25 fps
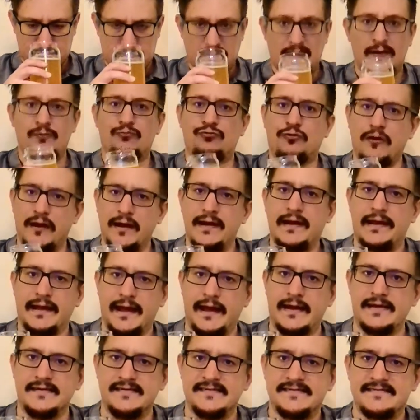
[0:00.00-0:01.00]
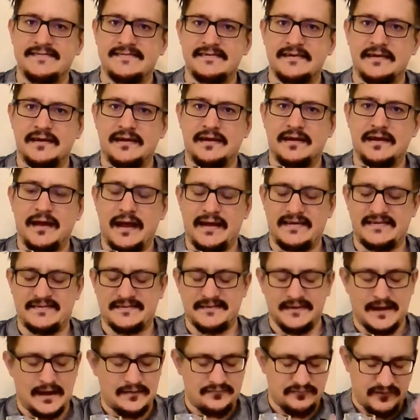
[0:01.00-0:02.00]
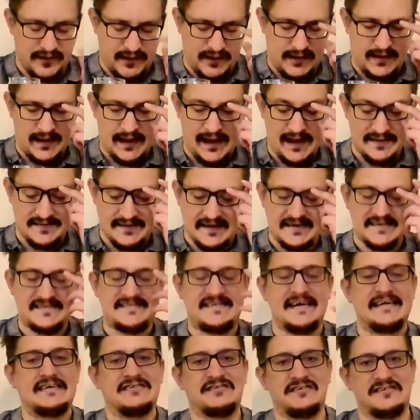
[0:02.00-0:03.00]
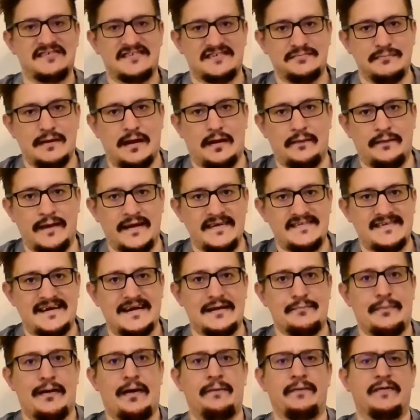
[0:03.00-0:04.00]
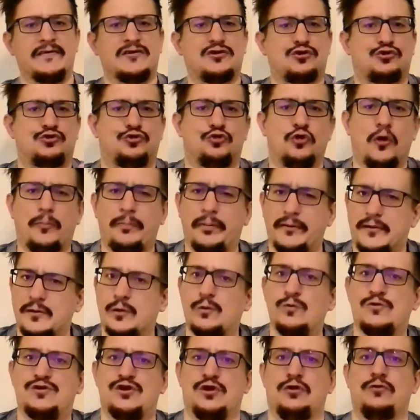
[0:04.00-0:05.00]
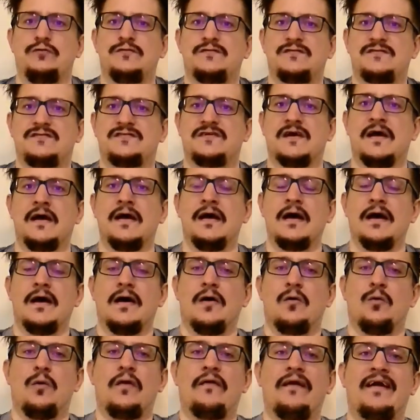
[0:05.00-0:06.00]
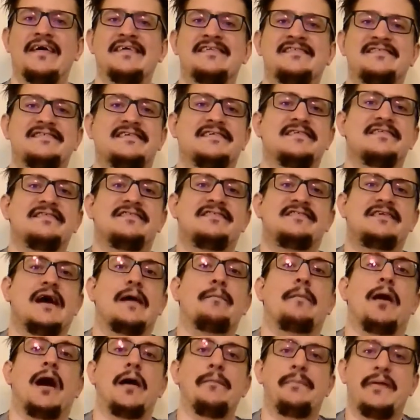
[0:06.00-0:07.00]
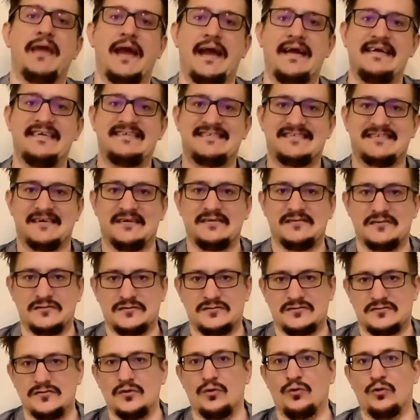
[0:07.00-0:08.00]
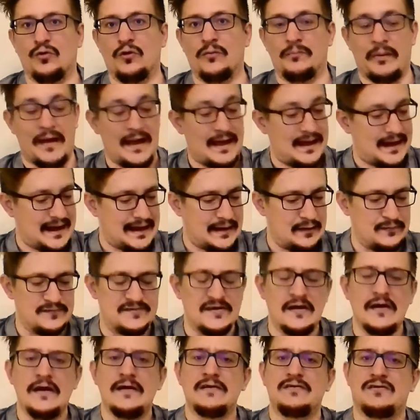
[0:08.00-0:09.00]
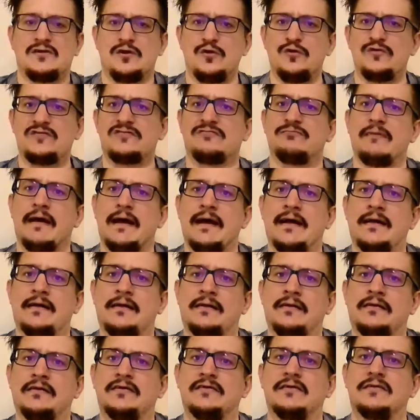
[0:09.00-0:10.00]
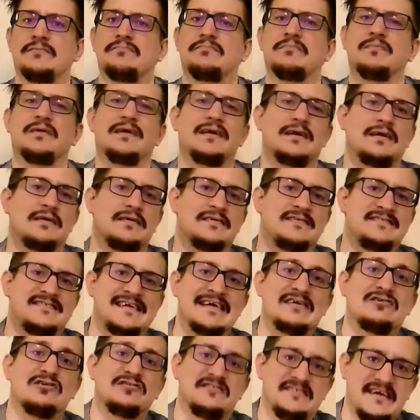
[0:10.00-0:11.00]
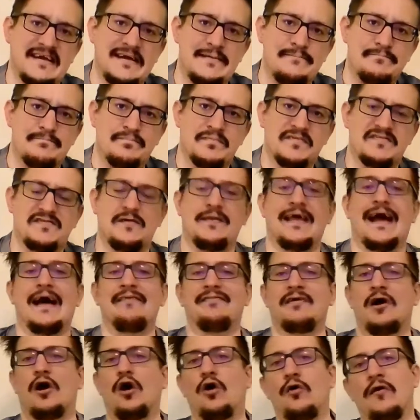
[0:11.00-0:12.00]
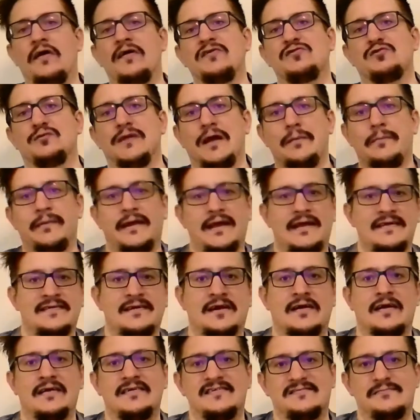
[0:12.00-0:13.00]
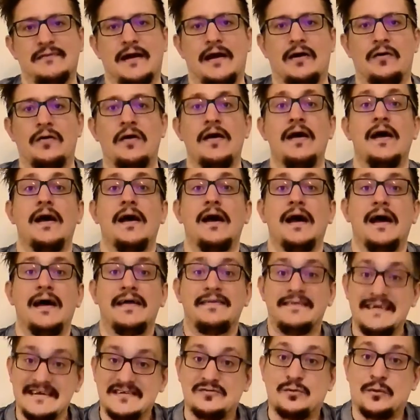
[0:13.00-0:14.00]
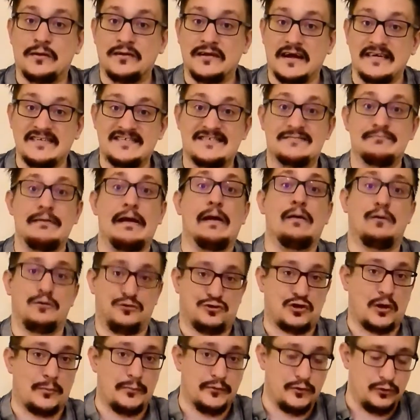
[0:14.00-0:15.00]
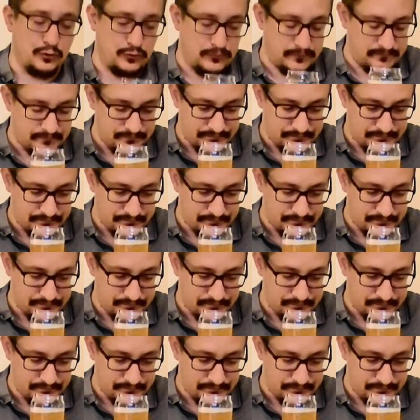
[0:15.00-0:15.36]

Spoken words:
It really is. It's lovely. There's that citrus smell they said about the tropical juice. Whereas some IPAs or pale ales do smell citrusy, so they have the orange or lemony kind of smell. This one does smell tropical.